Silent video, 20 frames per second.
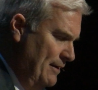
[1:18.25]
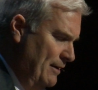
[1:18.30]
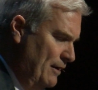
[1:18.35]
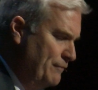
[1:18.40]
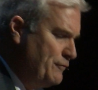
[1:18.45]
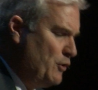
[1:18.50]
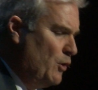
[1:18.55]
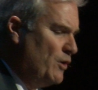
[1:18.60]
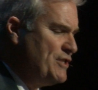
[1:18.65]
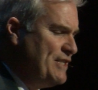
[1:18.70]

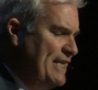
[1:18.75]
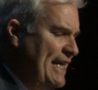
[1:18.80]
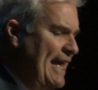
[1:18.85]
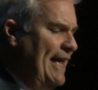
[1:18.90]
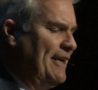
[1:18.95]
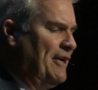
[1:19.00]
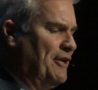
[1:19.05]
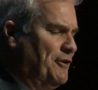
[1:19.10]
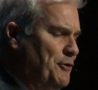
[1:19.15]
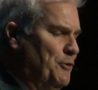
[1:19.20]
Of course, he
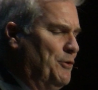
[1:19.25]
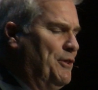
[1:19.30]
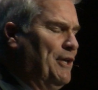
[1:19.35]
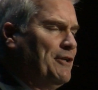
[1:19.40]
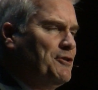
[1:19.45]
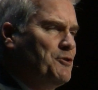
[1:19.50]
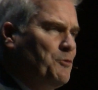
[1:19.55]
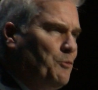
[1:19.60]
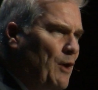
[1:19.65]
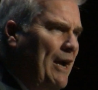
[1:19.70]
had to do
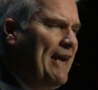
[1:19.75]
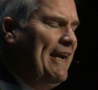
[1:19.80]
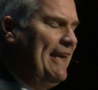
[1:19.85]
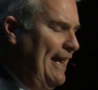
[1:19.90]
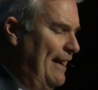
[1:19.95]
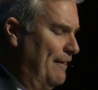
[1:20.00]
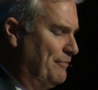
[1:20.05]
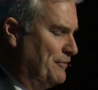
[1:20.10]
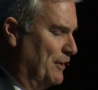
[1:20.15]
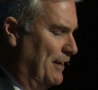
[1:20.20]
this right
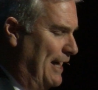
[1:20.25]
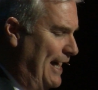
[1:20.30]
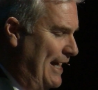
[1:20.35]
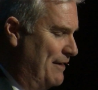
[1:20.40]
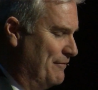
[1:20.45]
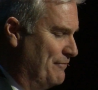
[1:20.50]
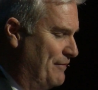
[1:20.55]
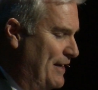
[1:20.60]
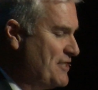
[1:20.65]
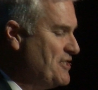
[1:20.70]
after I
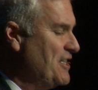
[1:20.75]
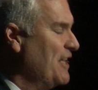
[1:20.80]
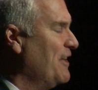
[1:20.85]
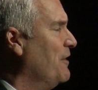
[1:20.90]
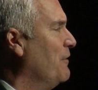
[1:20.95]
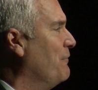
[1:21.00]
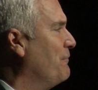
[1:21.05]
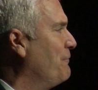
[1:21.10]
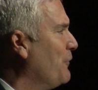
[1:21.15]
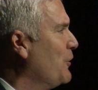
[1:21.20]
invested in
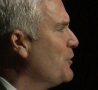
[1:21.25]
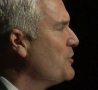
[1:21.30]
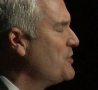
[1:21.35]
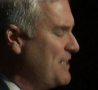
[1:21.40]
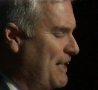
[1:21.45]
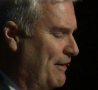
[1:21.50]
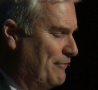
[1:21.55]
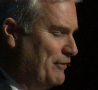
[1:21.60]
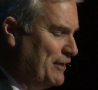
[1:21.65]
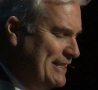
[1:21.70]
the first
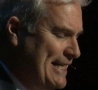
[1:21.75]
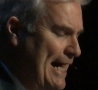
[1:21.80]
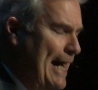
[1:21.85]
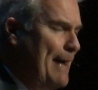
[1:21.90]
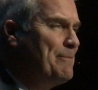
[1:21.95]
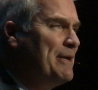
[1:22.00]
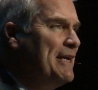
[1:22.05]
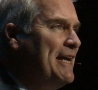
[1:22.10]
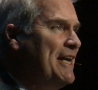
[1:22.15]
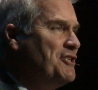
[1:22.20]
ever
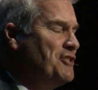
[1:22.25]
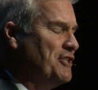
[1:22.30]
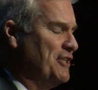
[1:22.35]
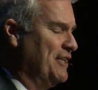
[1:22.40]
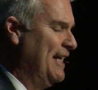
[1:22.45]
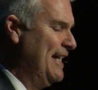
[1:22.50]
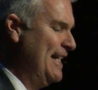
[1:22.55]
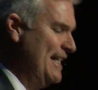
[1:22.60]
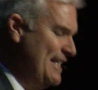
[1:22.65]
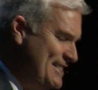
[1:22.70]
combination
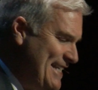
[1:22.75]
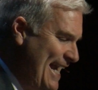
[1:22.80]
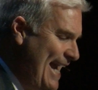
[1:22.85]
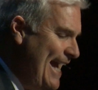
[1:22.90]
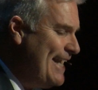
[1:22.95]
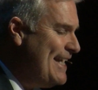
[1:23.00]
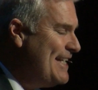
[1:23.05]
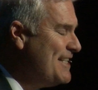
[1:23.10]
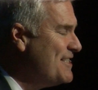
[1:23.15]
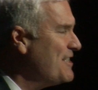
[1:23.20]

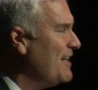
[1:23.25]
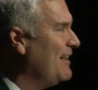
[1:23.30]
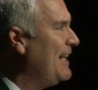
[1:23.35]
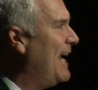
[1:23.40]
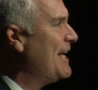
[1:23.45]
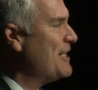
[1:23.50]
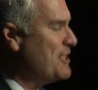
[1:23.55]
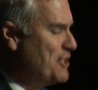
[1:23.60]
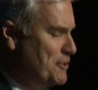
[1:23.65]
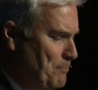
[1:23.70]
tanning
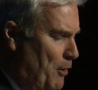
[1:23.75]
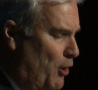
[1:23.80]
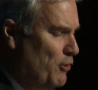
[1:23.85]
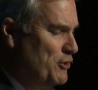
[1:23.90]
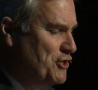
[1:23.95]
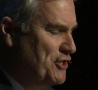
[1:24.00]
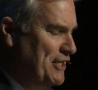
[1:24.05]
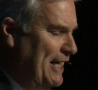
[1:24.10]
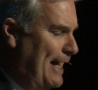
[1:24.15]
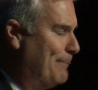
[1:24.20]
salon smoke
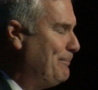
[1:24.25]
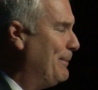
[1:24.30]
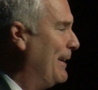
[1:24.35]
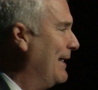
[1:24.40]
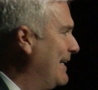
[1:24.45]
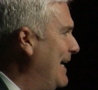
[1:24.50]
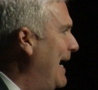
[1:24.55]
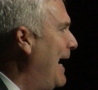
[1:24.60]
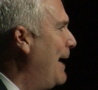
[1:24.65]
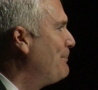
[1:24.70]
shop on
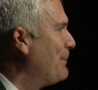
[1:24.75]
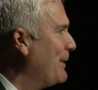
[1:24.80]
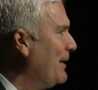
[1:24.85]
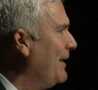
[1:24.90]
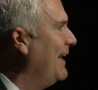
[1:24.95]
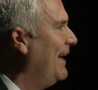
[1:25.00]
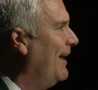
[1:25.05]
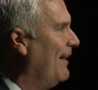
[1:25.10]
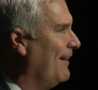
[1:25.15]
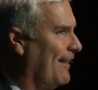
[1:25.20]
Capitol
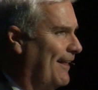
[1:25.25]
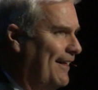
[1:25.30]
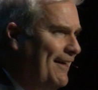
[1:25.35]
Hill.